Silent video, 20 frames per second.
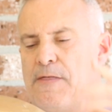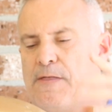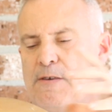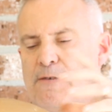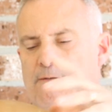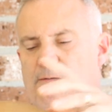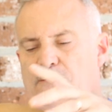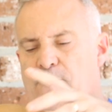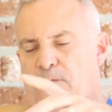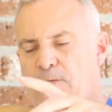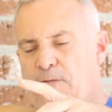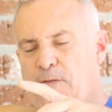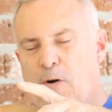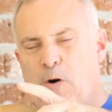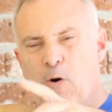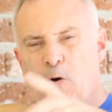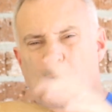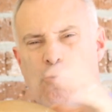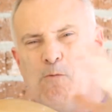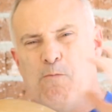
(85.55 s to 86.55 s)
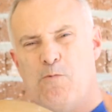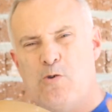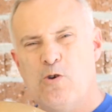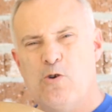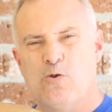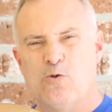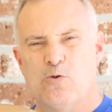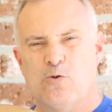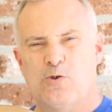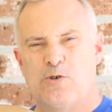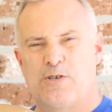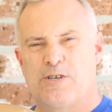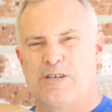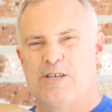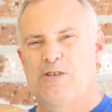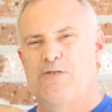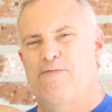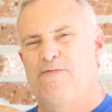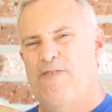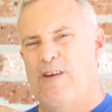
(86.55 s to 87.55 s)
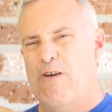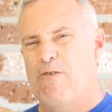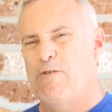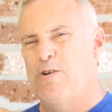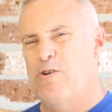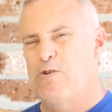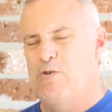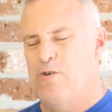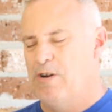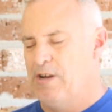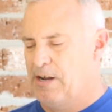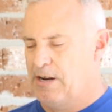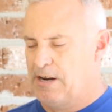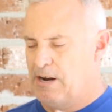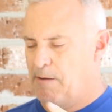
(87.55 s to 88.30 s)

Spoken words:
The foam used is very unique.